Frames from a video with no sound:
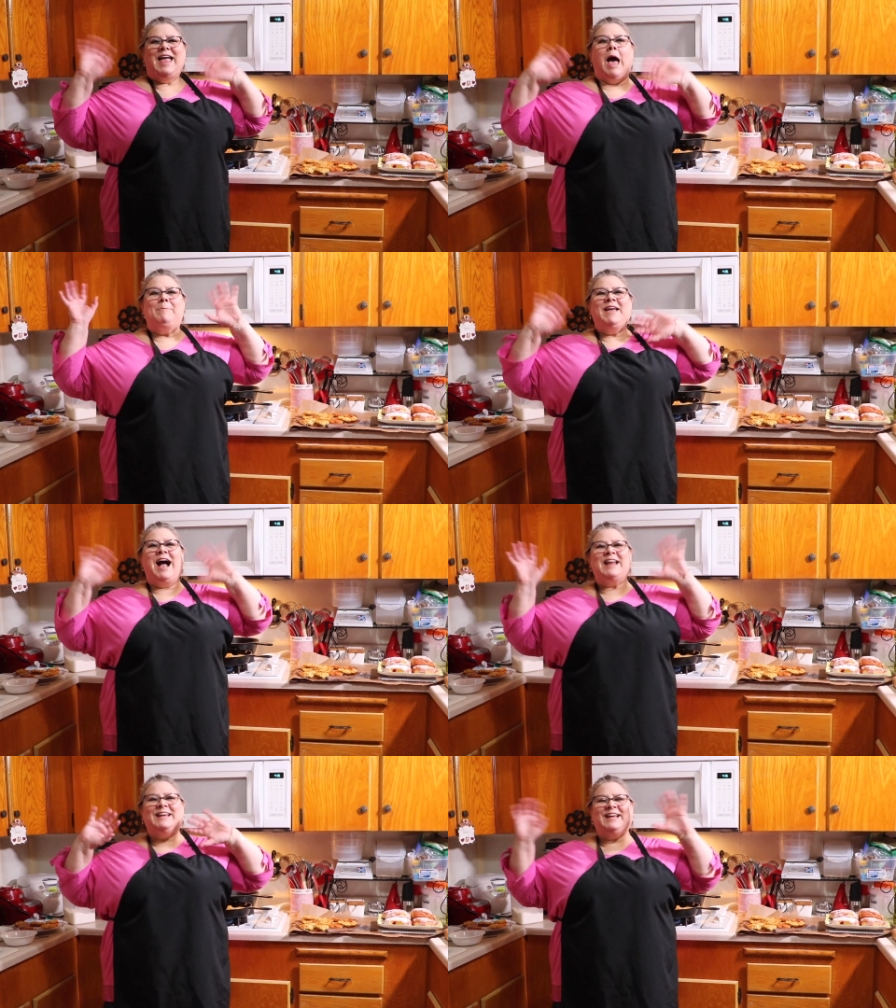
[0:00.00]
Happy
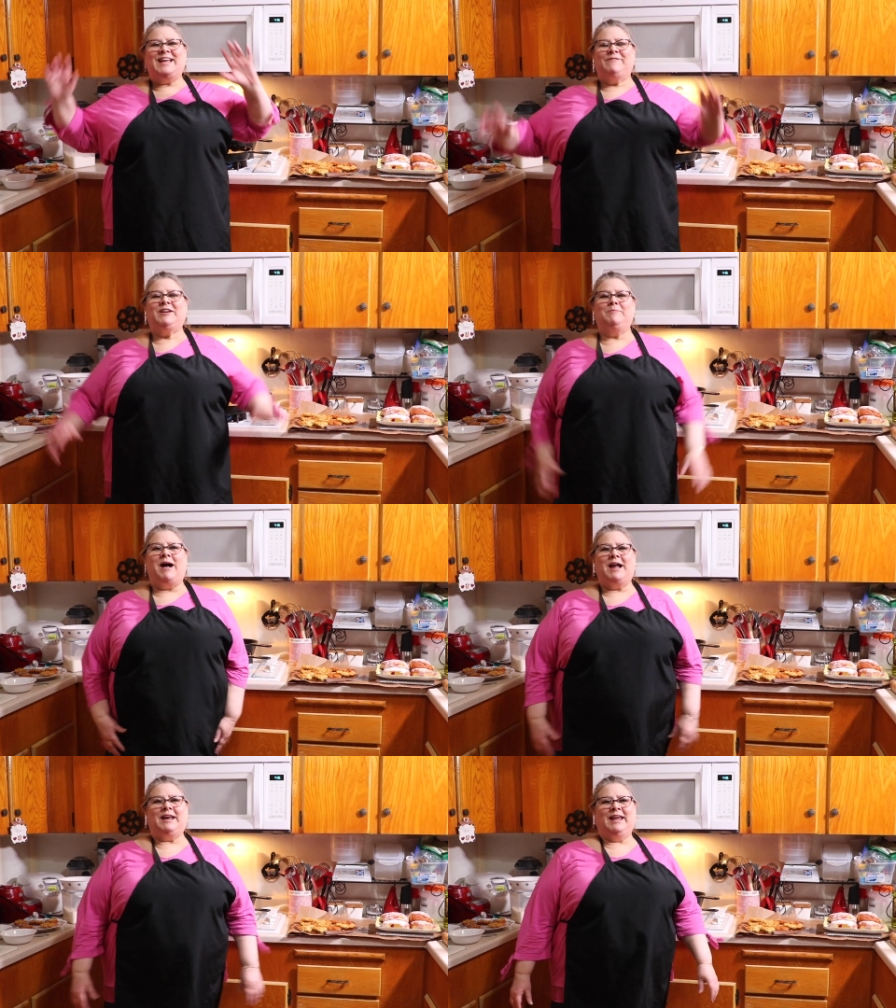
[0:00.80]
Hanukkah,
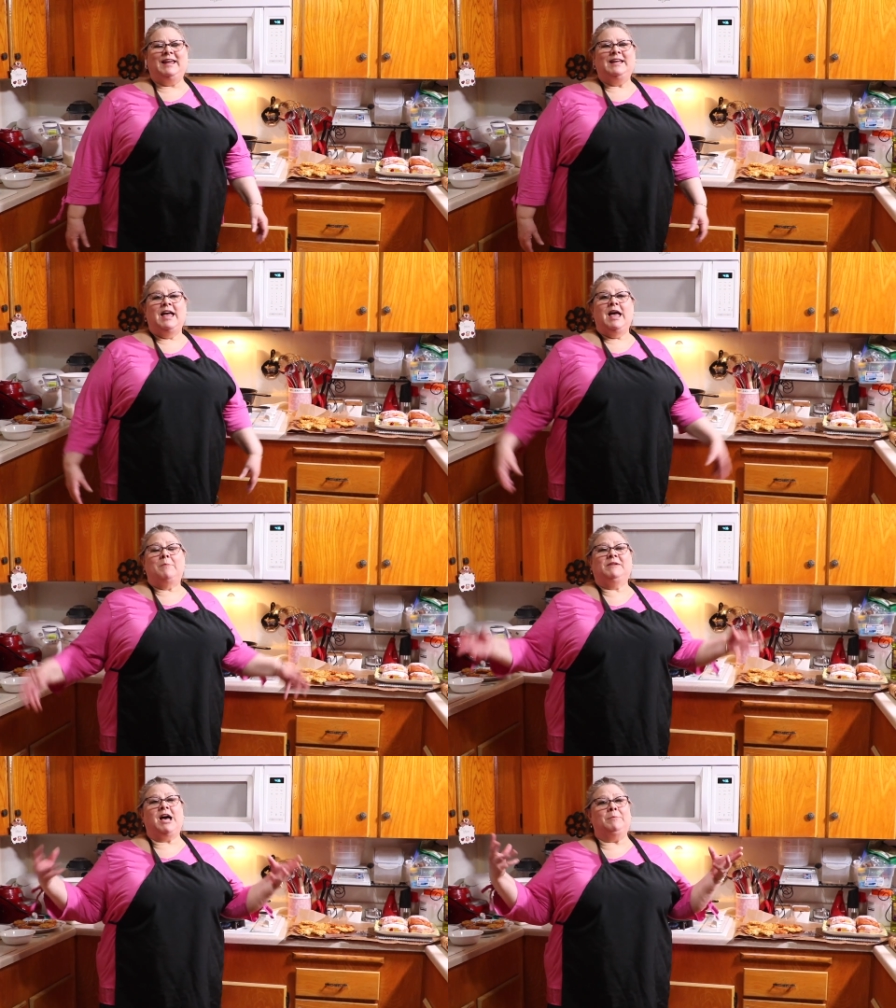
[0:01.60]
everybody!
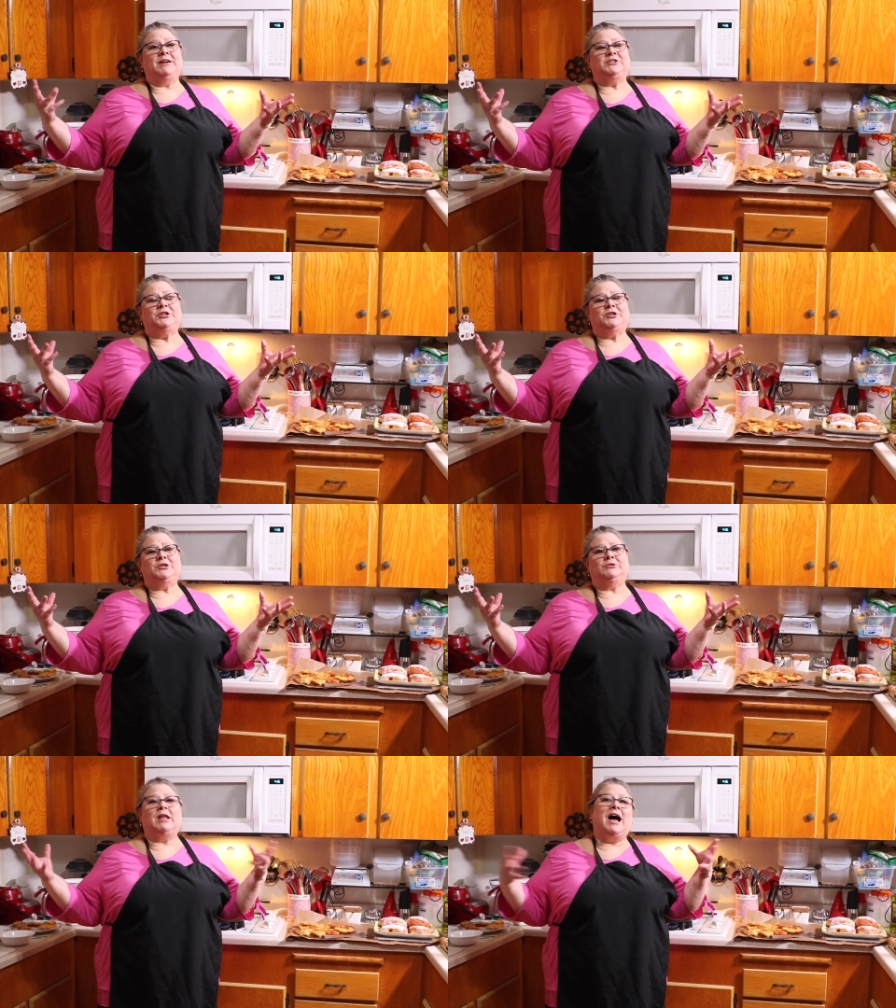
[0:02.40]
I'm coming to
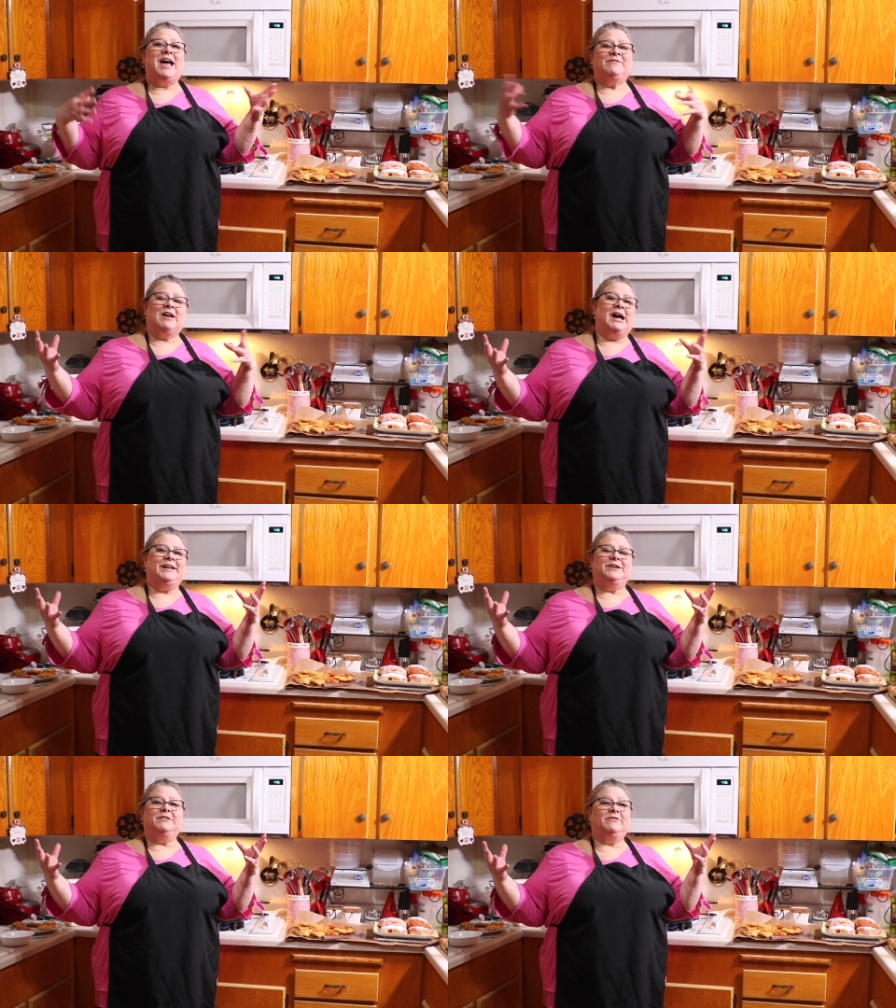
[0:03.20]
you live,
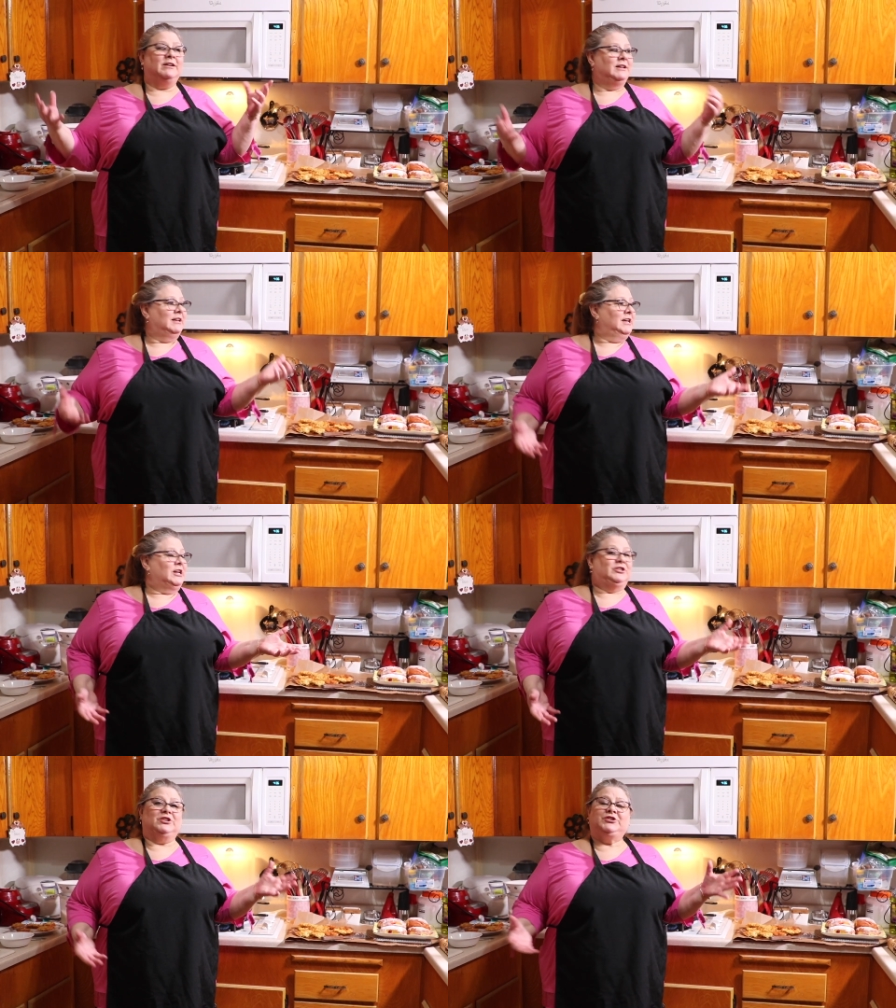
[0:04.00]
kind of,
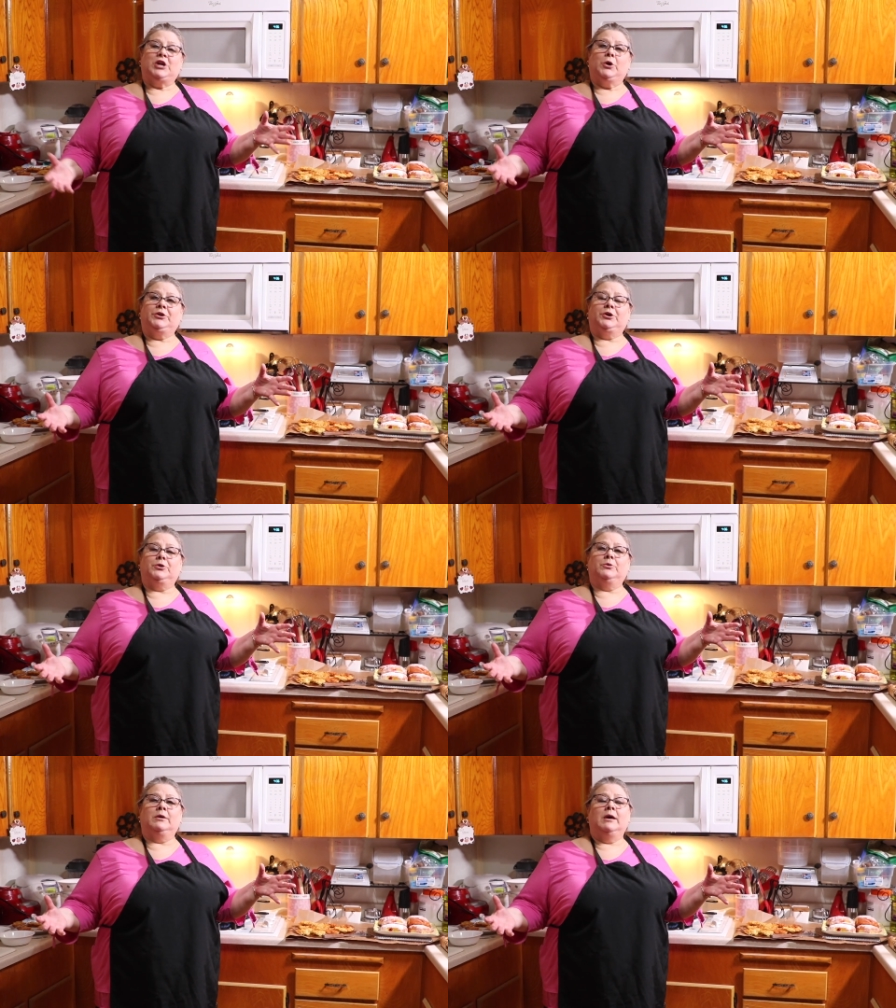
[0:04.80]
to show
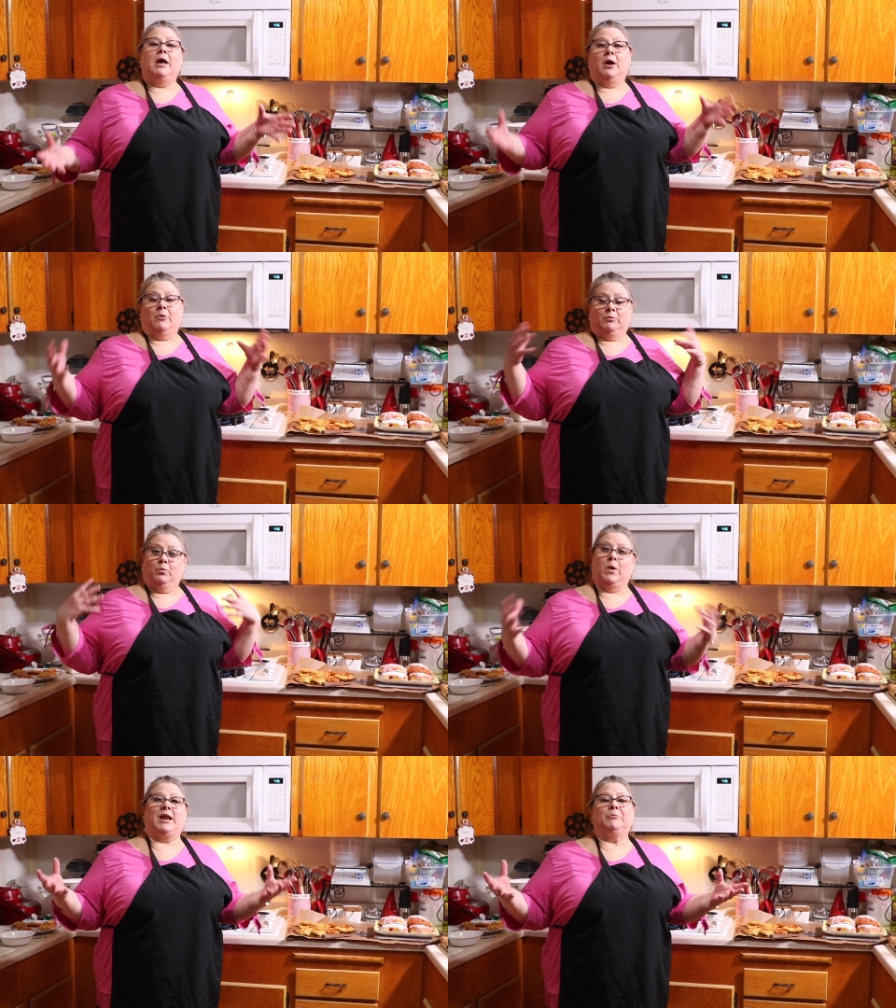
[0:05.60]
you
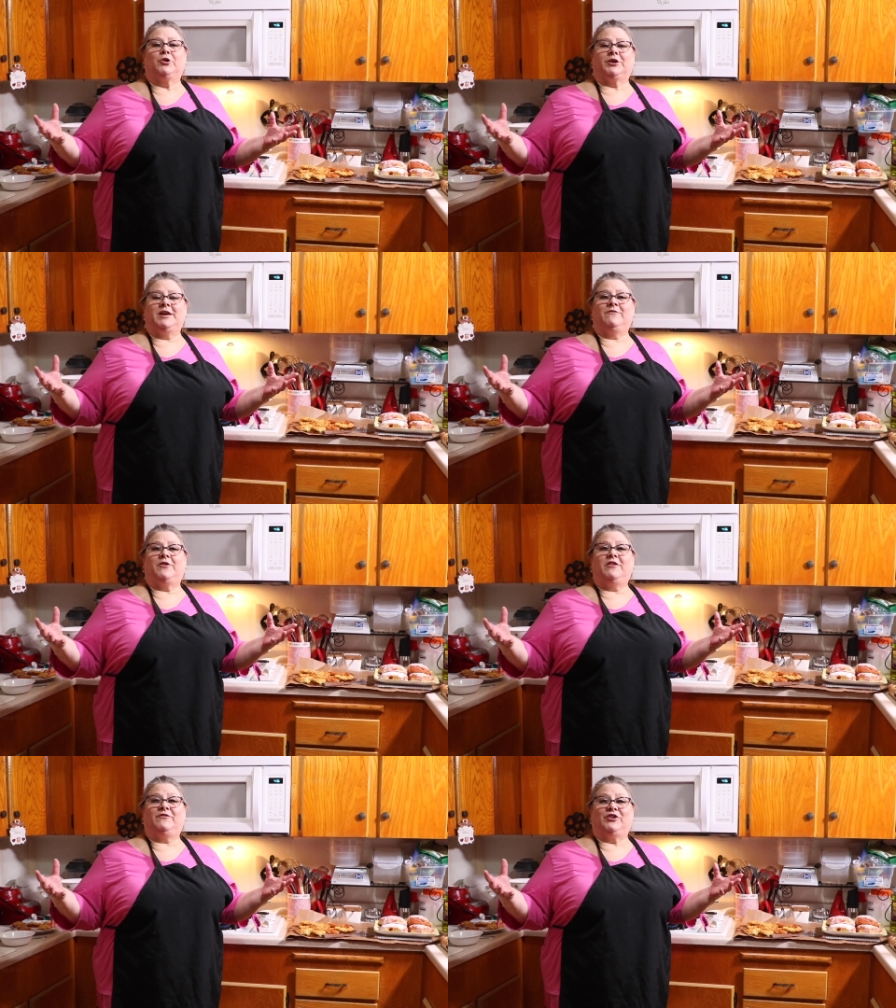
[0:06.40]
what I'm cooking
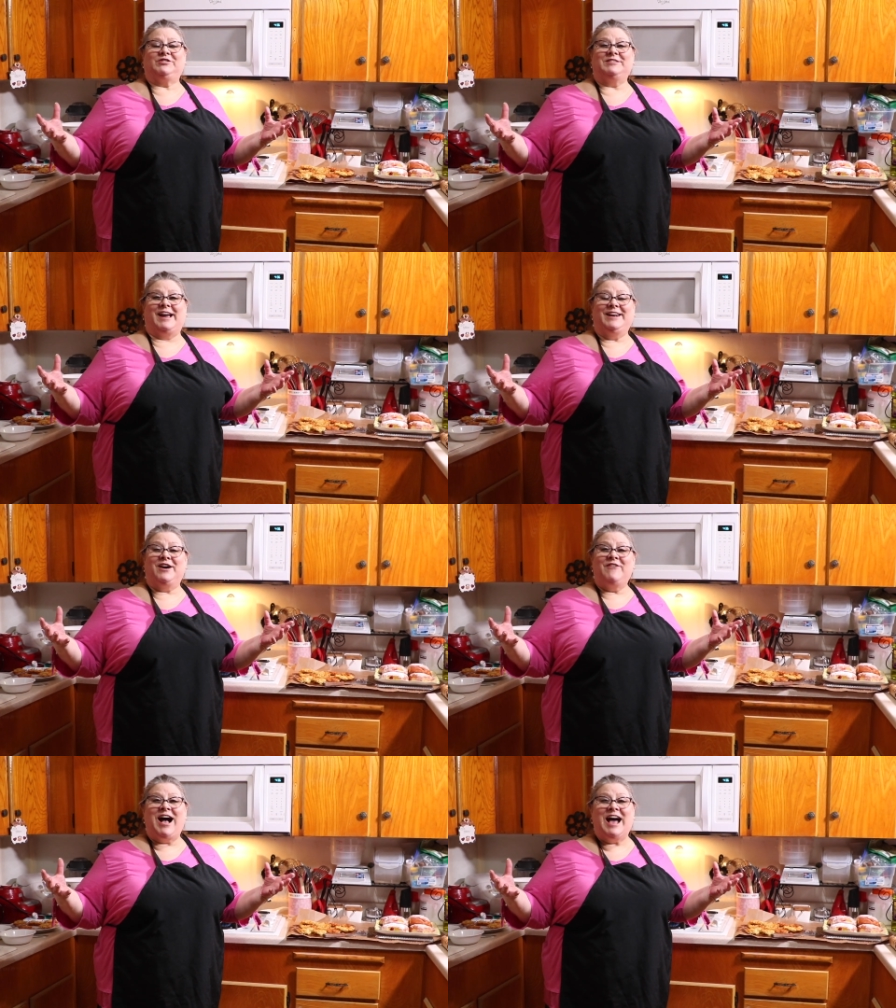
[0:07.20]
for the first night
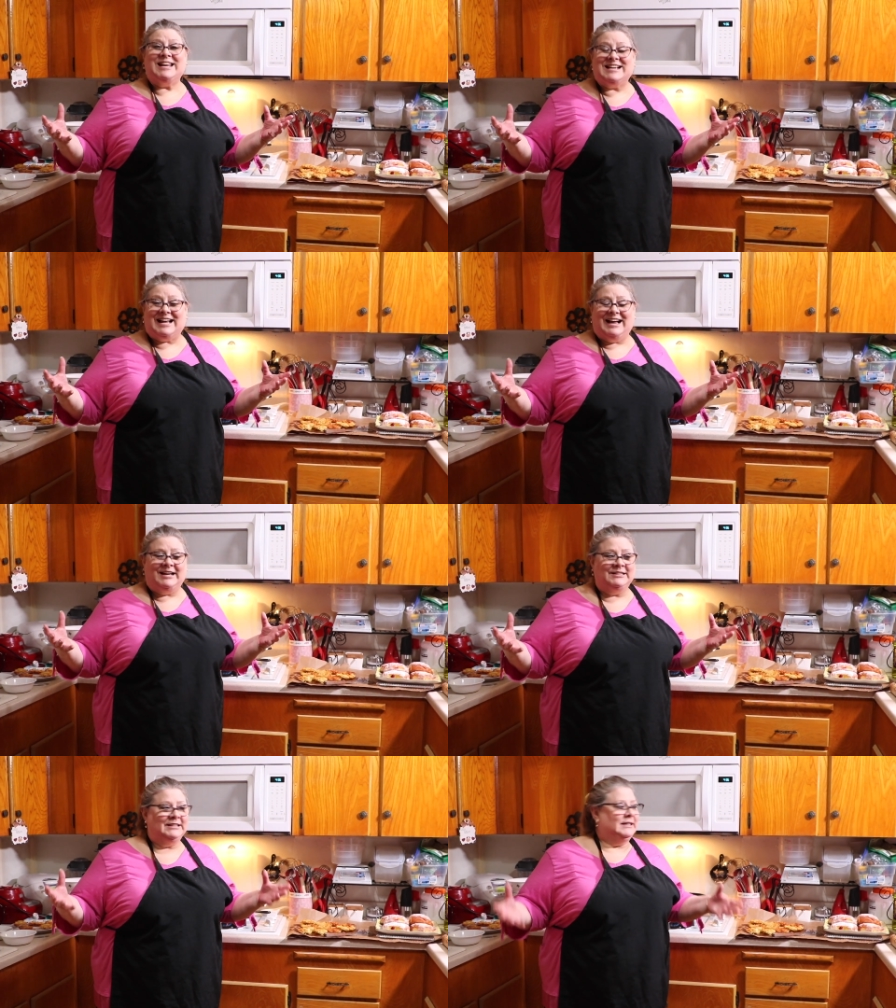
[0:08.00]
of Hanukkah.